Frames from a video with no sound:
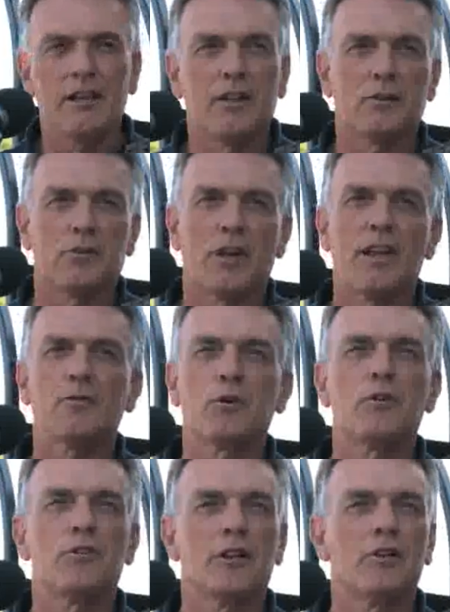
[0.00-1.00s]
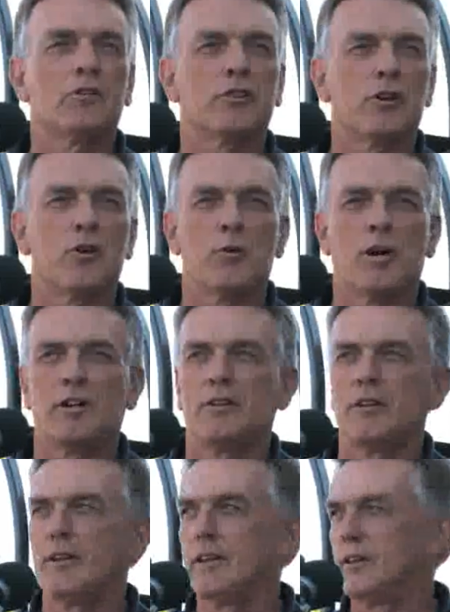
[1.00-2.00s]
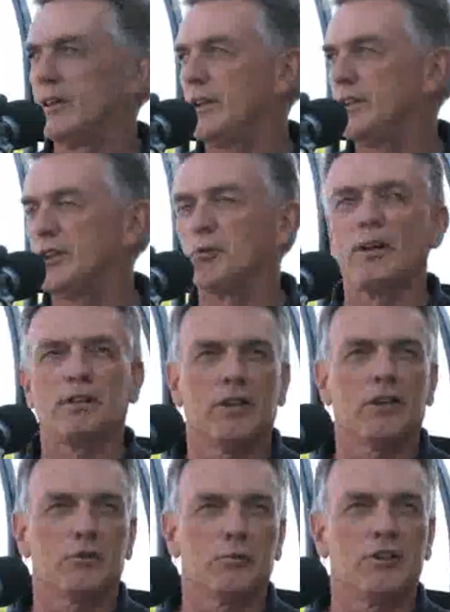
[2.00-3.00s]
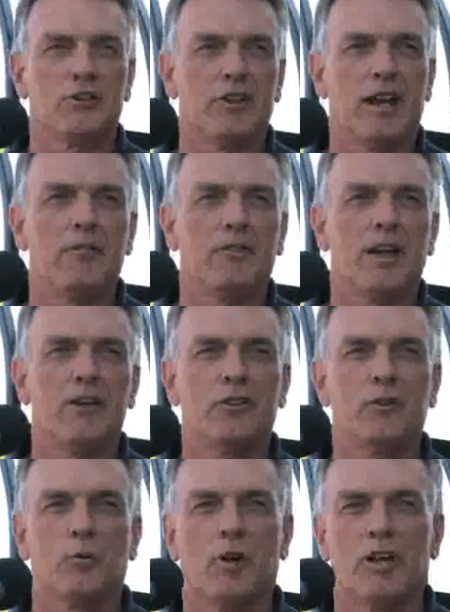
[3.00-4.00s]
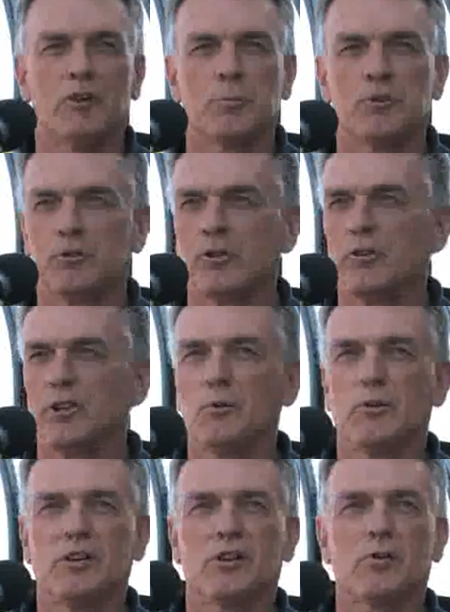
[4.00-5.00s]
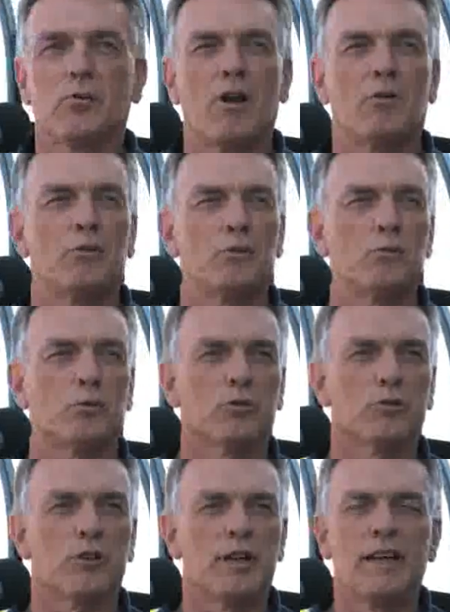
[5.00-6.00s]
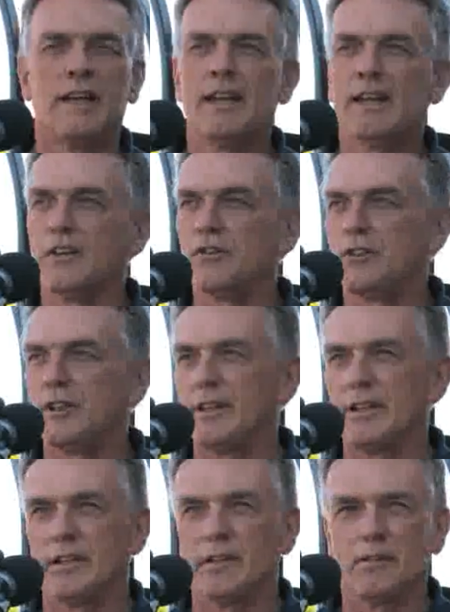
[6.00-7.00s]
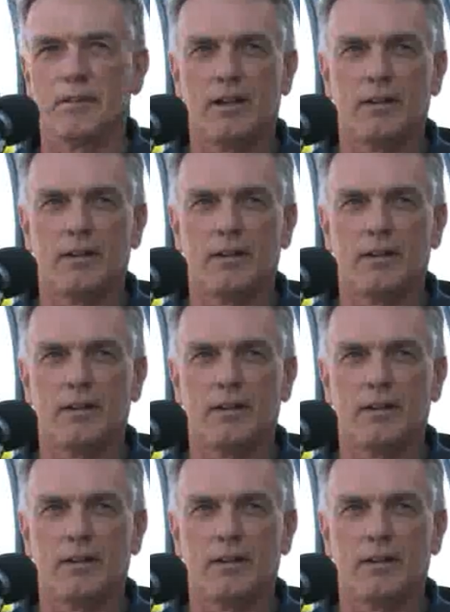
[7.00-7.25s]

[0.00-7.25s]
There's a lot of good things that go on in the, in the, in the Great Lakes region aviation-wise, but certainly one of the crown jewels is the uh,